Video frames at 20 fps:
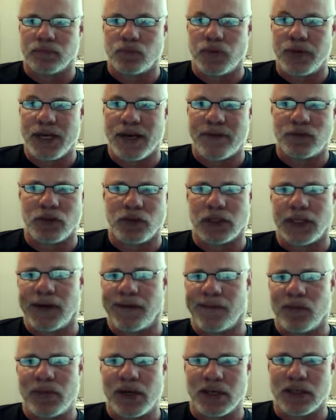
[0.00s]
have to
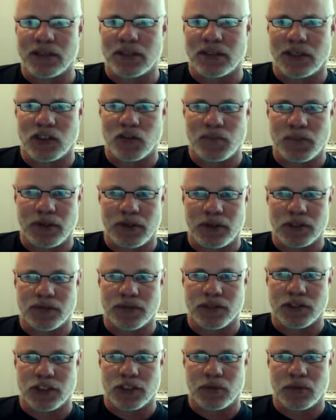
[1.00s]
allow about 6 months for
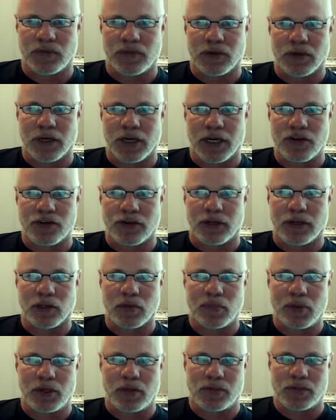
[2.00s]
some of our hydraulic
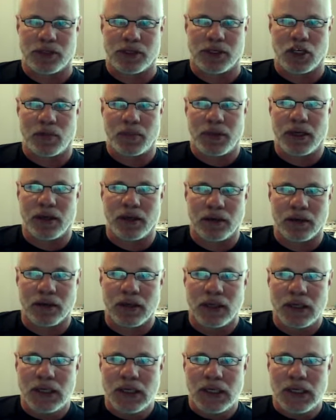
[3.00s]
pumps to come in.
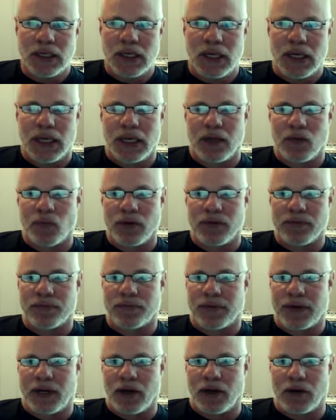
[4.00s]
And we
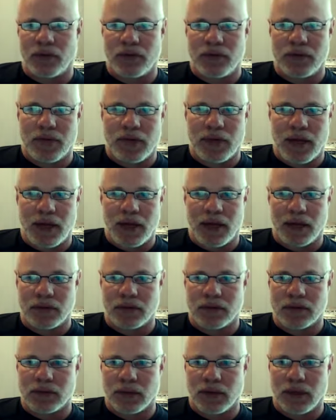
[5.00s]
found that
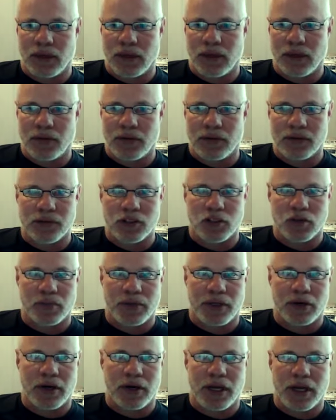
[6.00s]
there are some
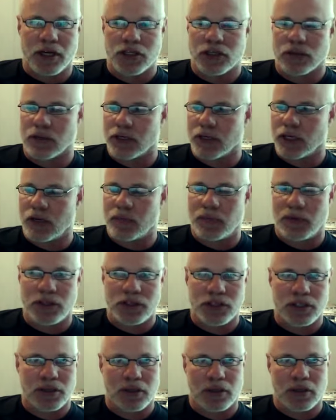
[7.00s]
international companies,
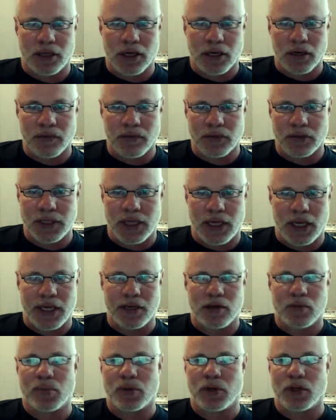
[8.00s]
a lot of
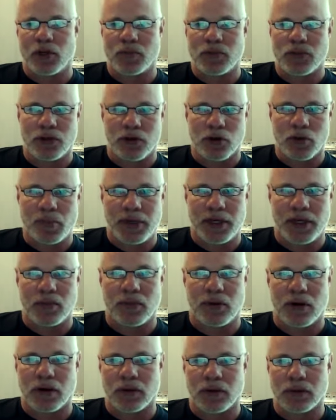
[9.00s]
Italian pumps, European
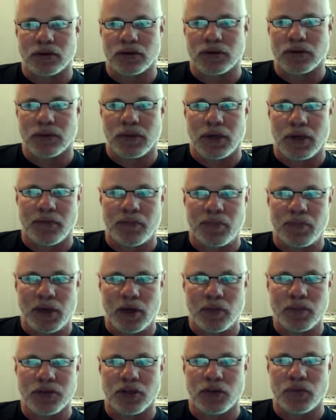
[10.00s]
models,
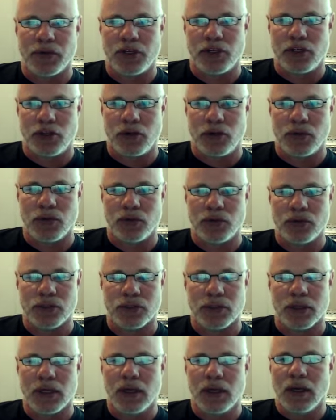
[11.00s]
pumps that we use
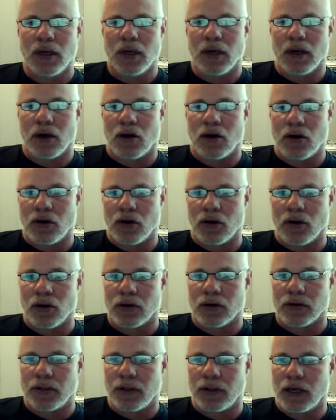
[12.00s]

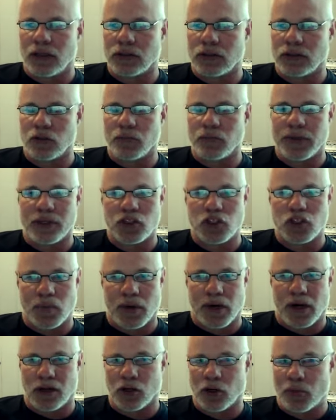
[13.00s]
are a little bit
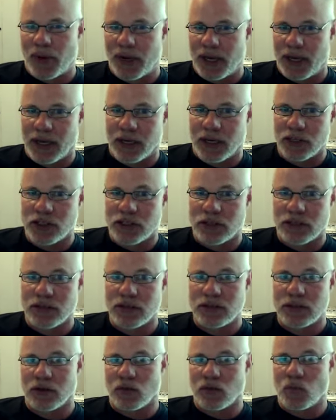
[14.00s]
smaller packages
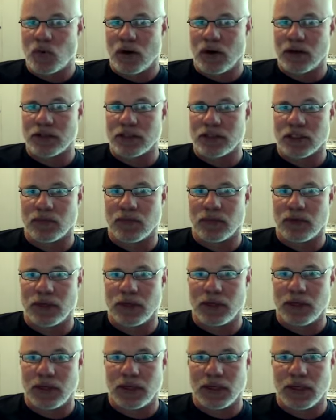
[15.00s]
than what some of
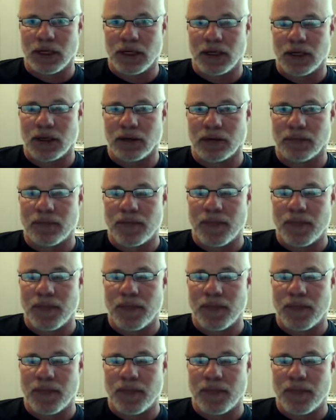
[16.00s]
the